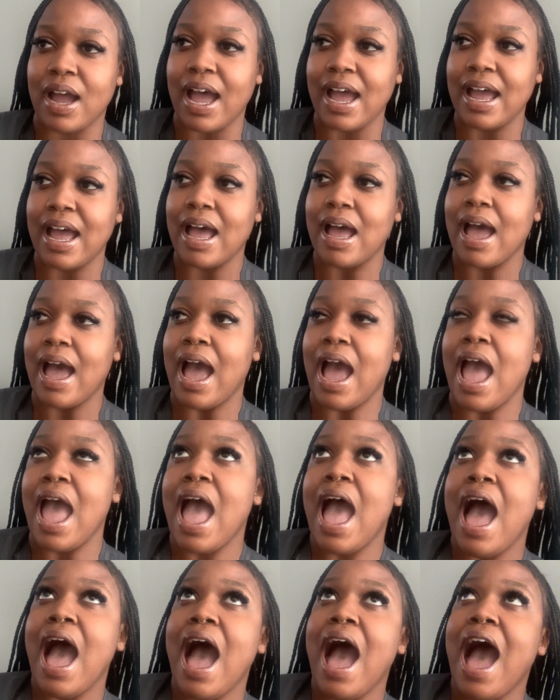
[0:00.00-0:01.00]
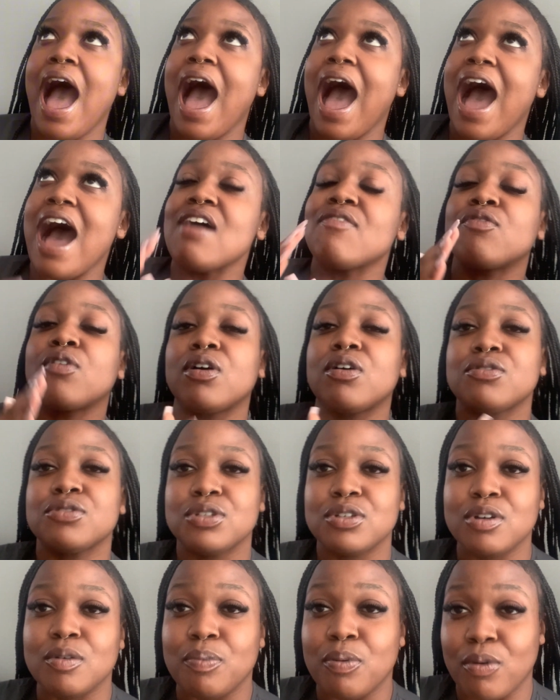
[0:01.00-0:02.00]
I've grown to
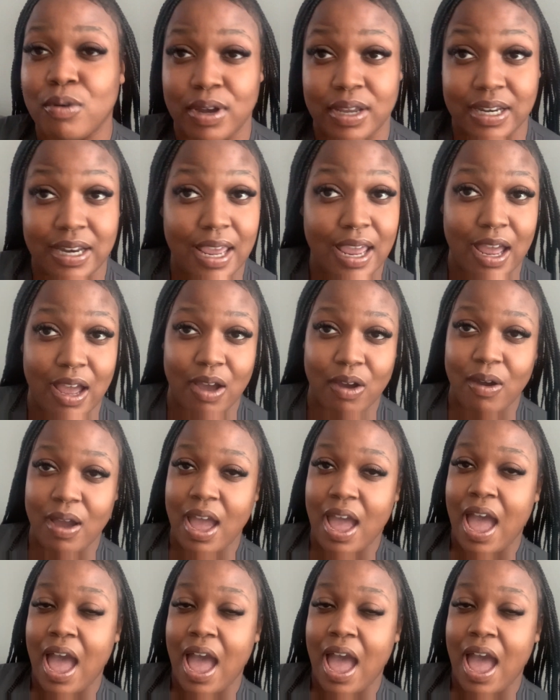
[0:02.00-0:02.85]
the point now,